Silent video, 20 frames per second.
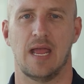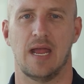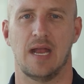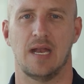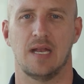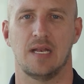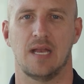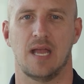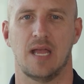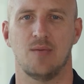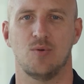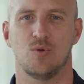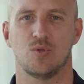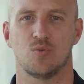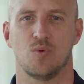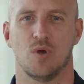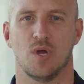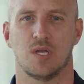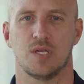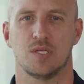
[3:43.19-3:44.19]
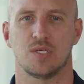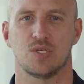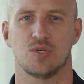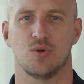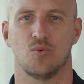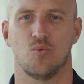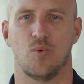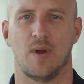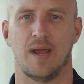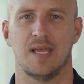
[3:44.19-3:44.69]
and enables workers
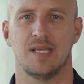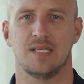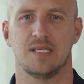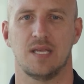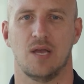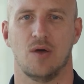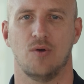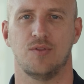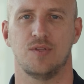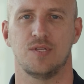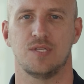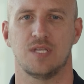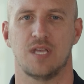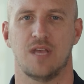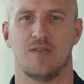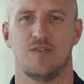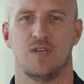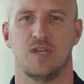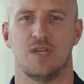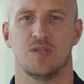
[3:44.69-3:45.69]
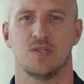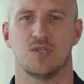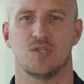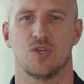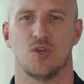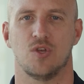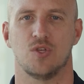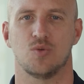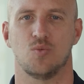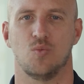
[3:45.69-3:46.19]
to raise health and safety
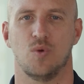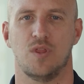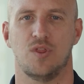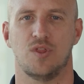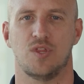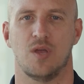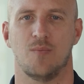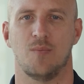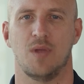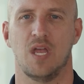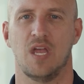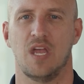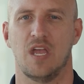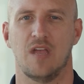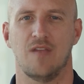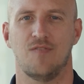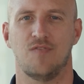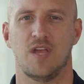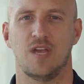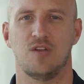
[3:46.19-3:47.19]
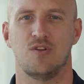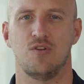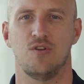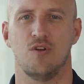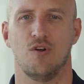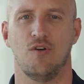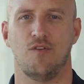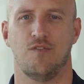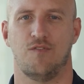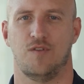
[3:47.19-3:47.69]
concerns with them if they do
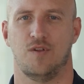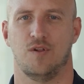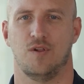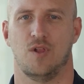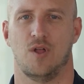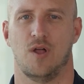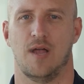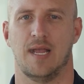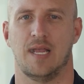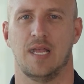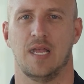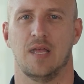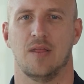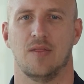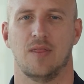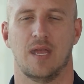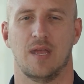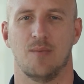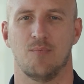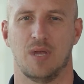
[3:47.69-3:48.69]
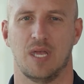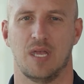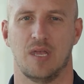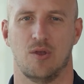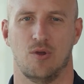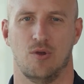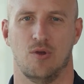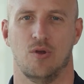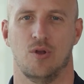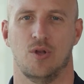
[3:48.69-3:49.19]
not feel like they are being
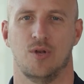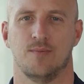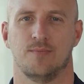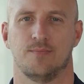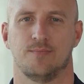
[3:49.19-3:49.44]
heard.